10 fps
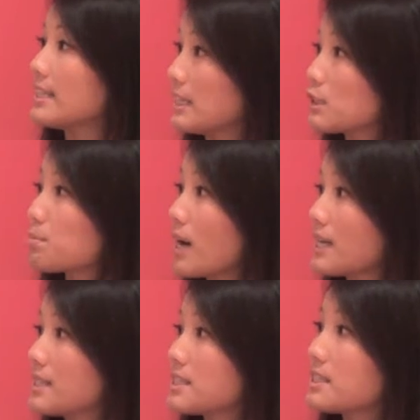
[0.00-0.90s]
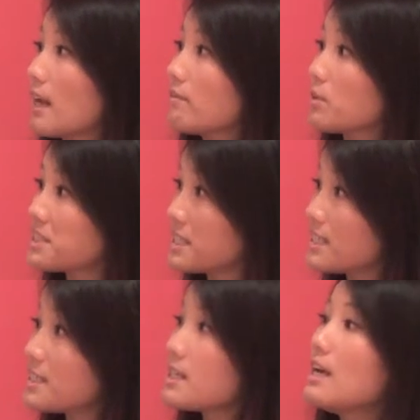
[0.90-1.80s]
enterprise level
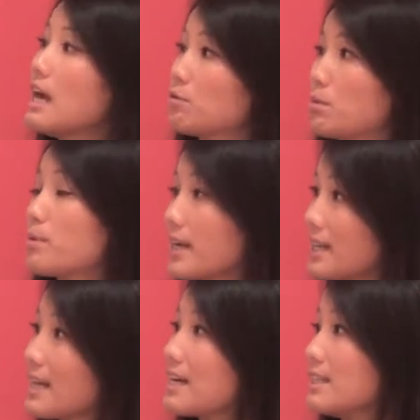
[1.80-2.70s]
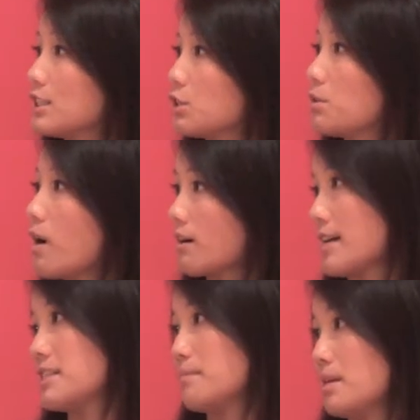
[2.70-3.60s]
sees, and we're bringing that into our
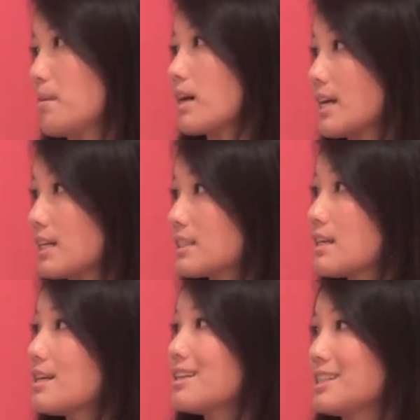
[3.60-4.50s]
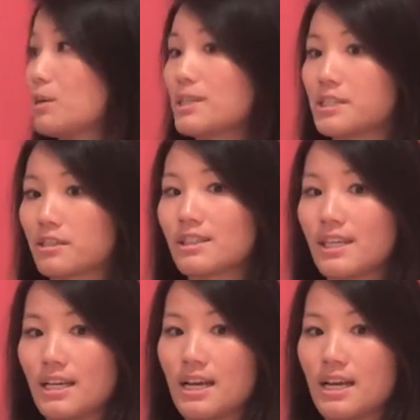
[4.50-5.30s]
SME market. So it certainly